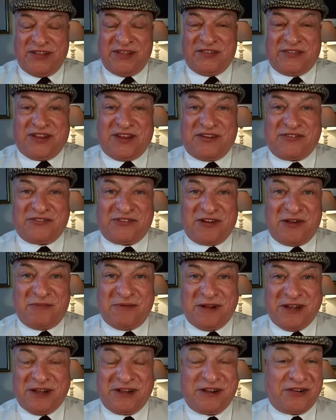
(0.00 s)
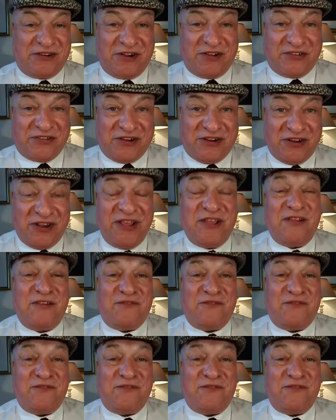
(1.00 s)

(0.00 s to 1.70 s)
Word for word: says Robbie Crossan.